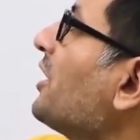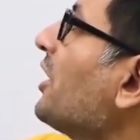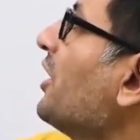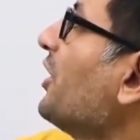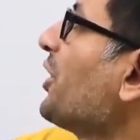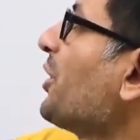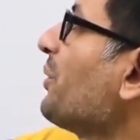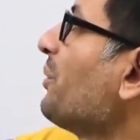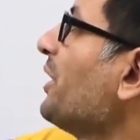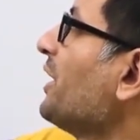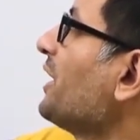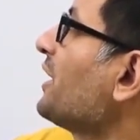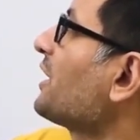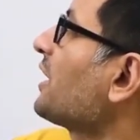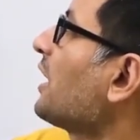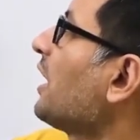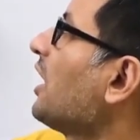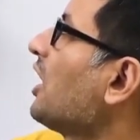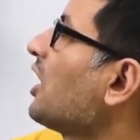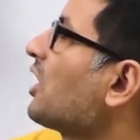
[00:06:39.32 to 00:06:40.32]
30 bits
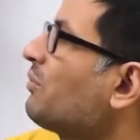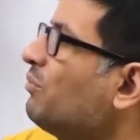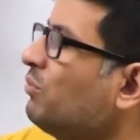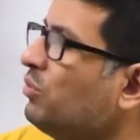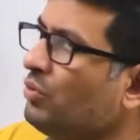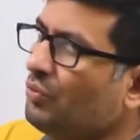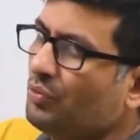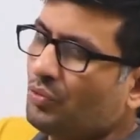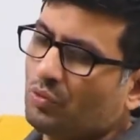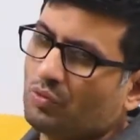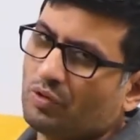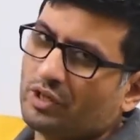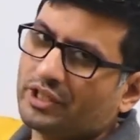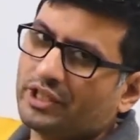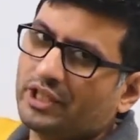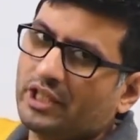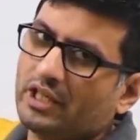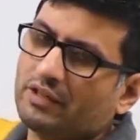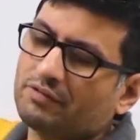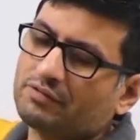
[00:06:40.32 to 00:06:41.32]
are moved toward
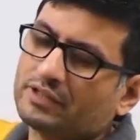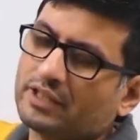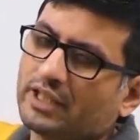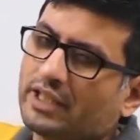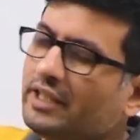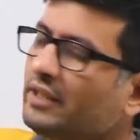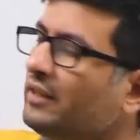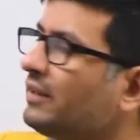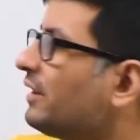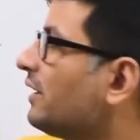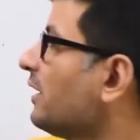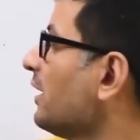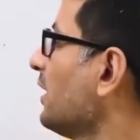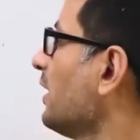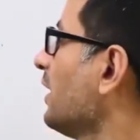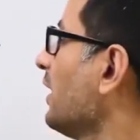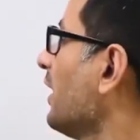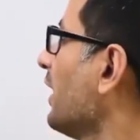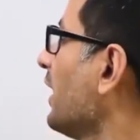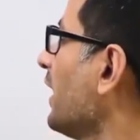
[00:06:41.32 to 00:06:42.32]
the left side
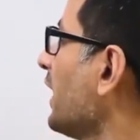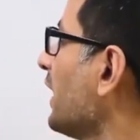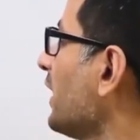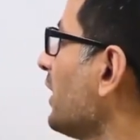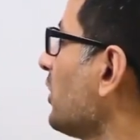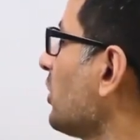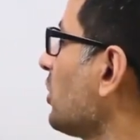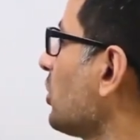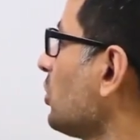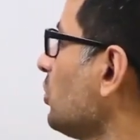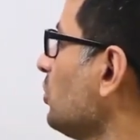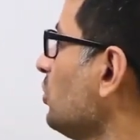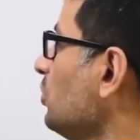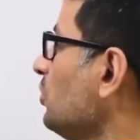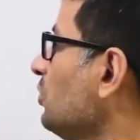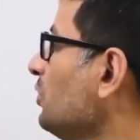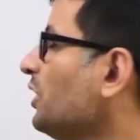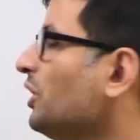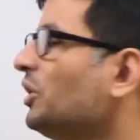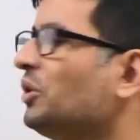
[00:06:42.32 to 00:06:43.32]
and
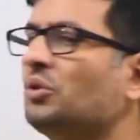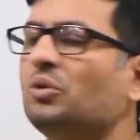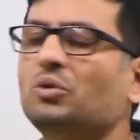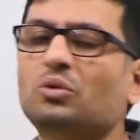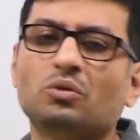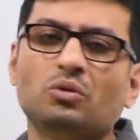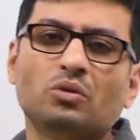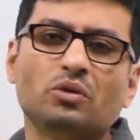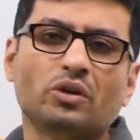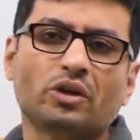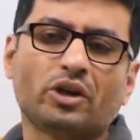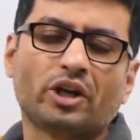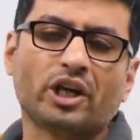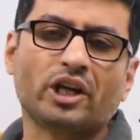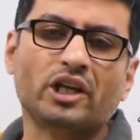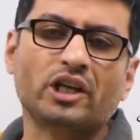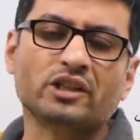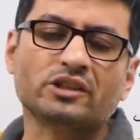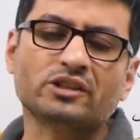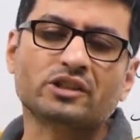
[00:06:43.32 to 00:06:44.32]
2 new
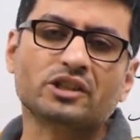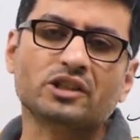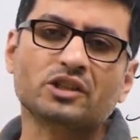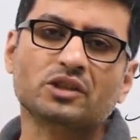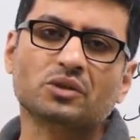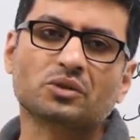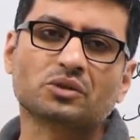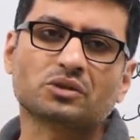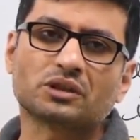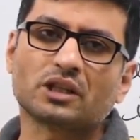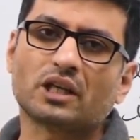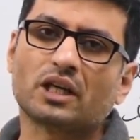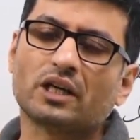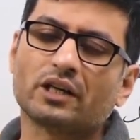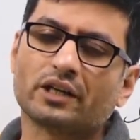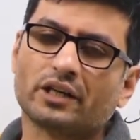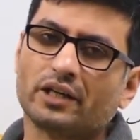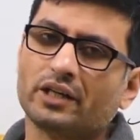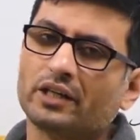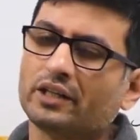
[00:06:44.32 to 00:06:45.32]
trailing zeros
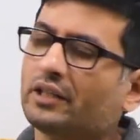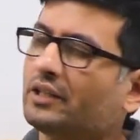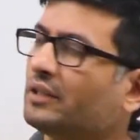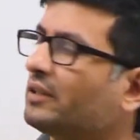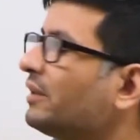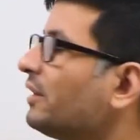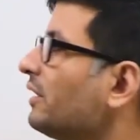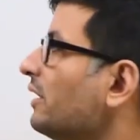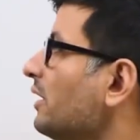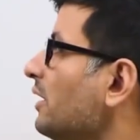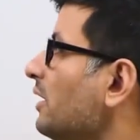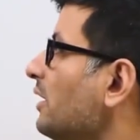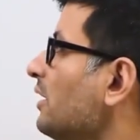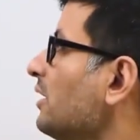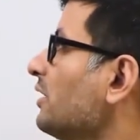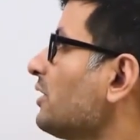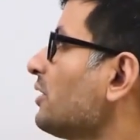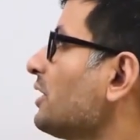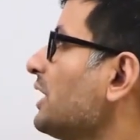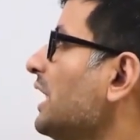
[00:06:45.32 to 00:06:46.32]
are added.
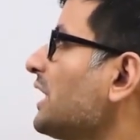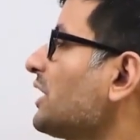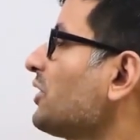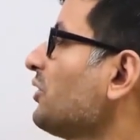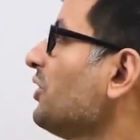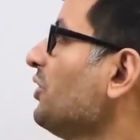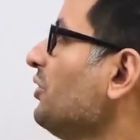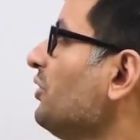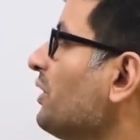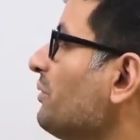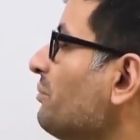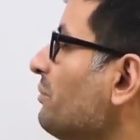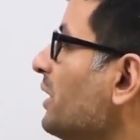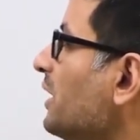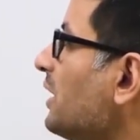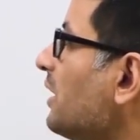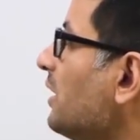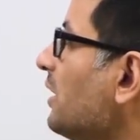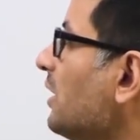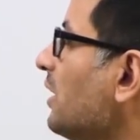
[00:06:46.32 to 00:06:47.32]
So that's your new
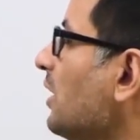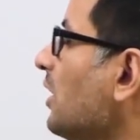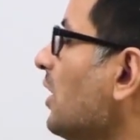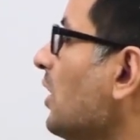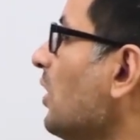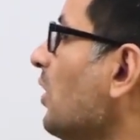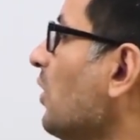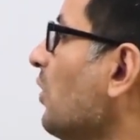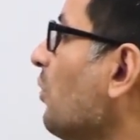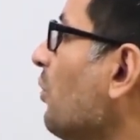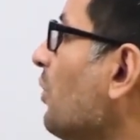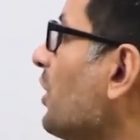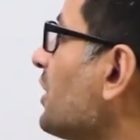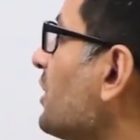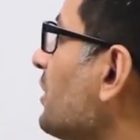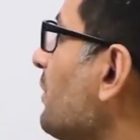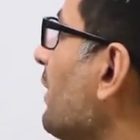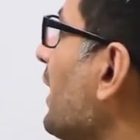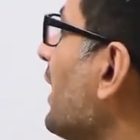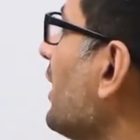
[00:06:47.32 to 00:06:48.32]
number. What is
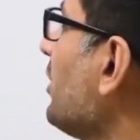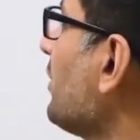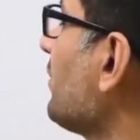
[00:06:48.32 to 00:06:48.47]
the value